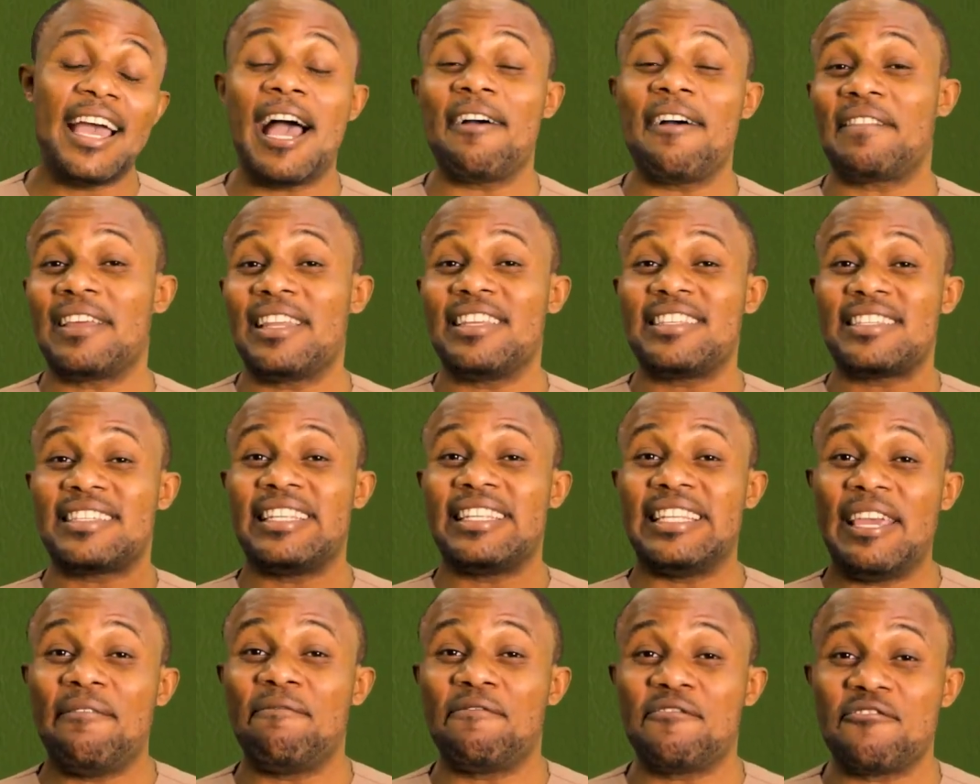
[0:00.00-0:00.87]
after the
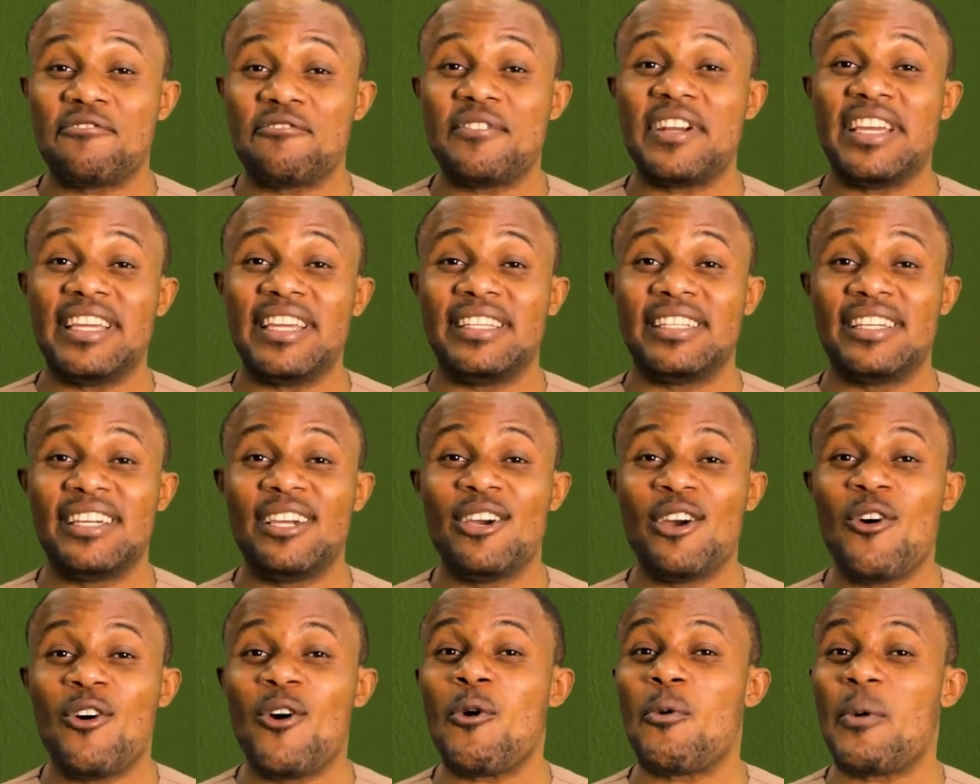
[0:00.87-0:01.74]
slave trade,
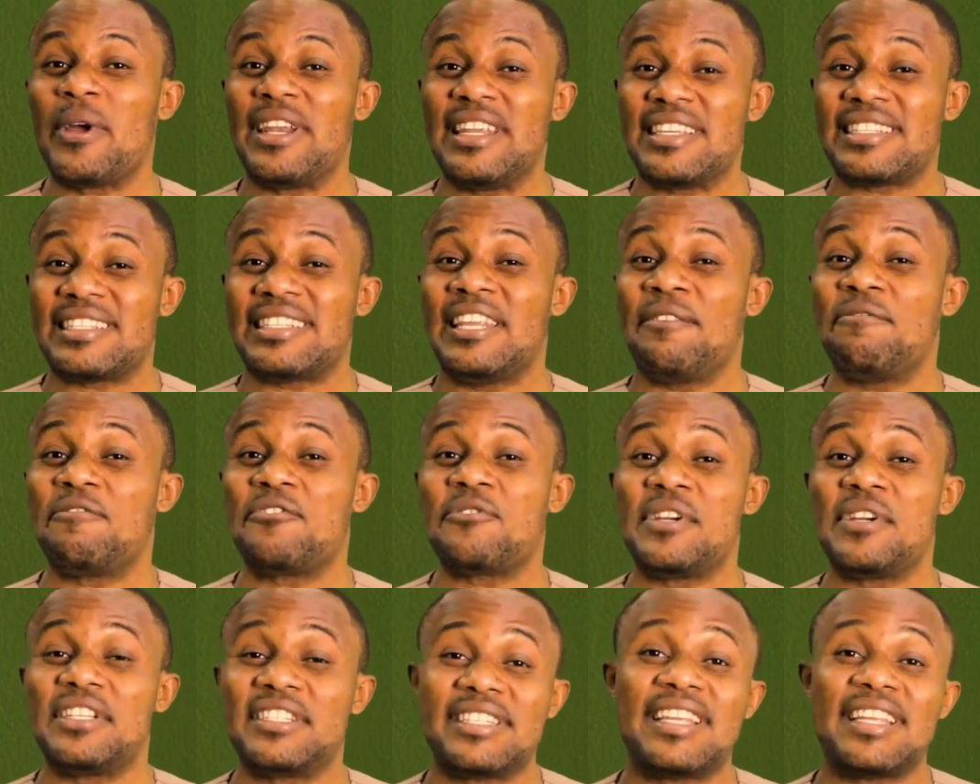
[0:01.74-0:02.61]
or when the slave
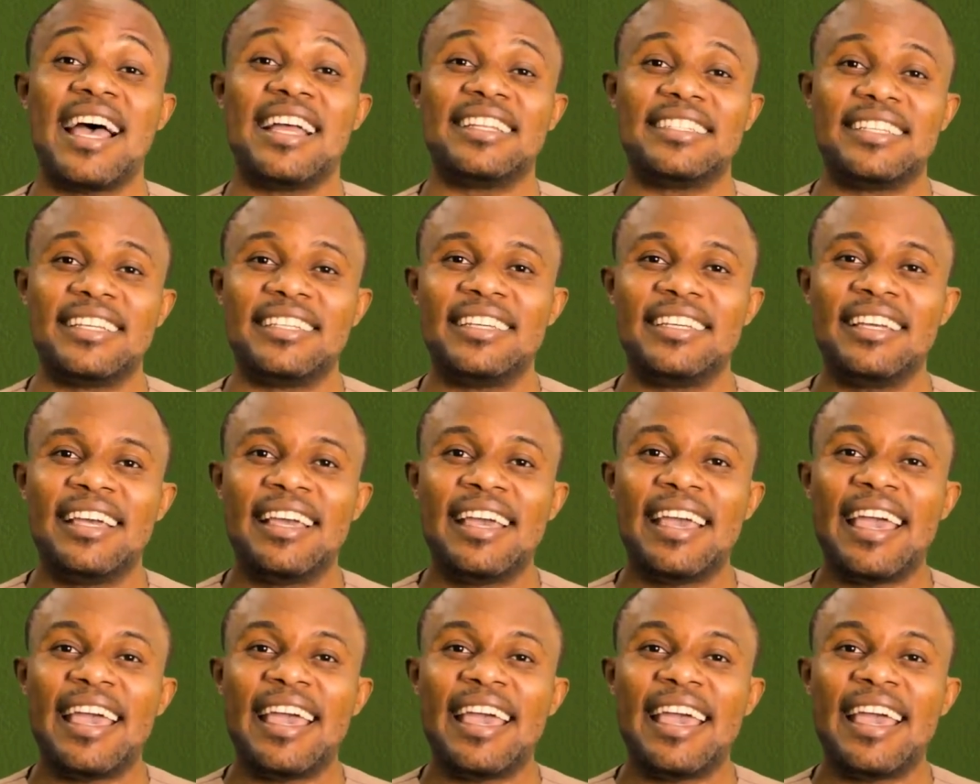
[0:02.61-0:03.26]
trade started.